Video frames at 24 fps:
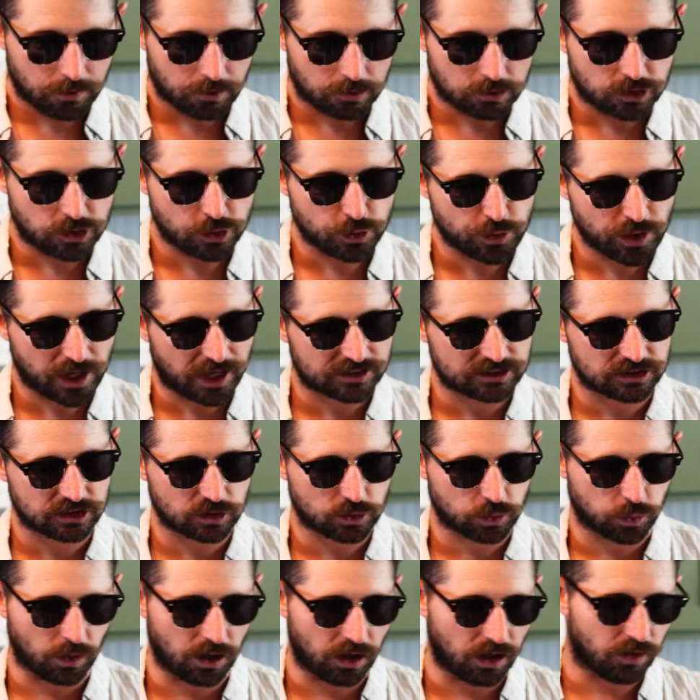
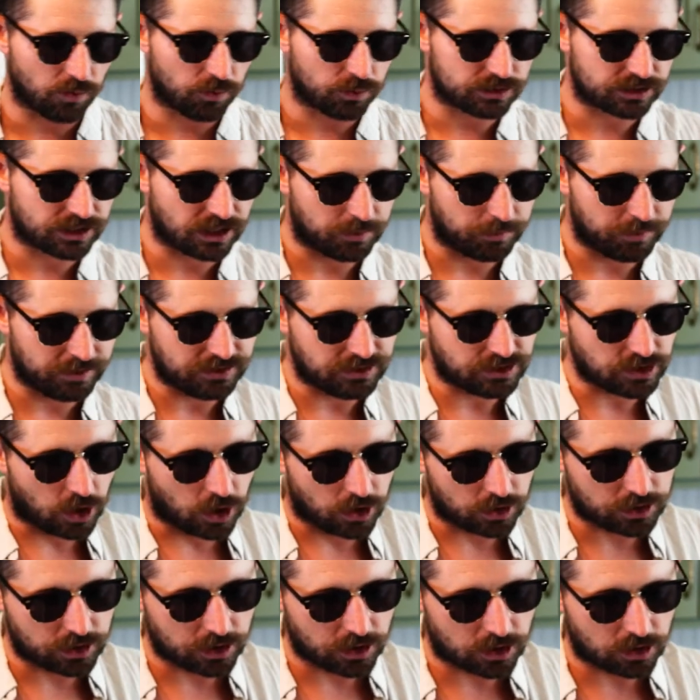2012 was going to be
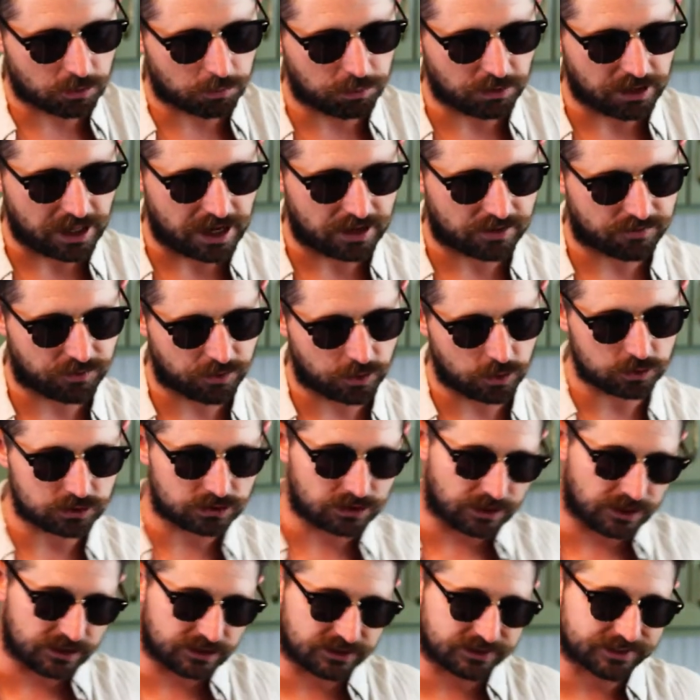darker black fruits.
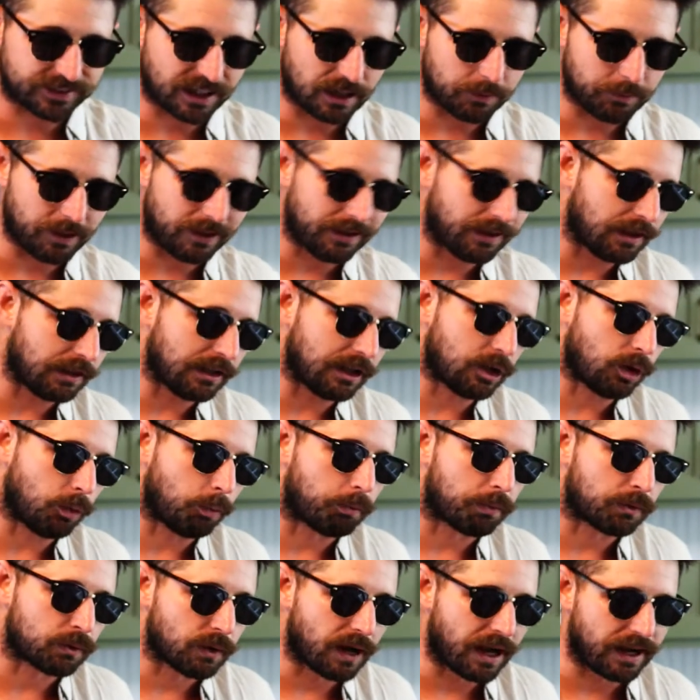This is going to be a little
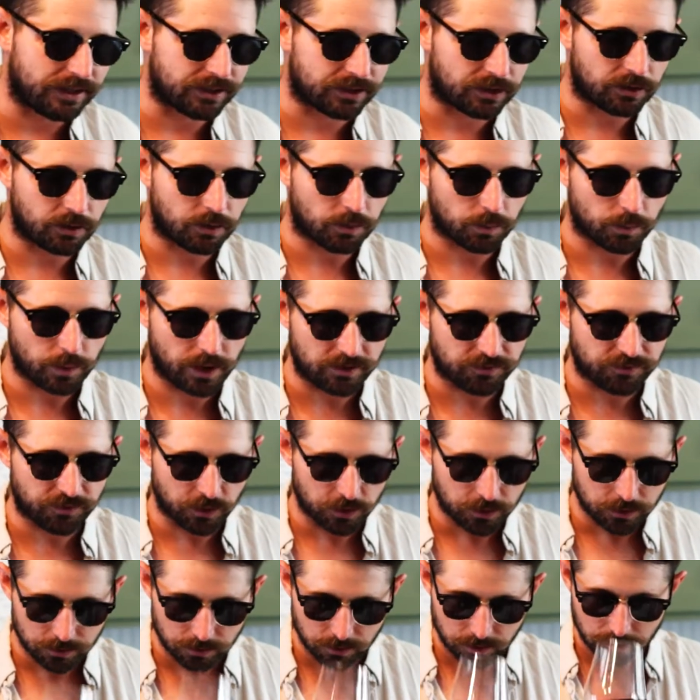brighter red
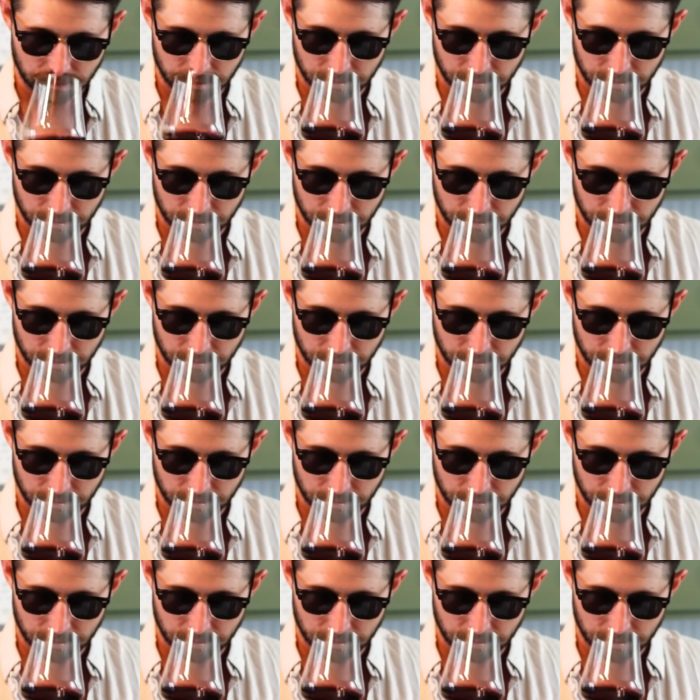fruit.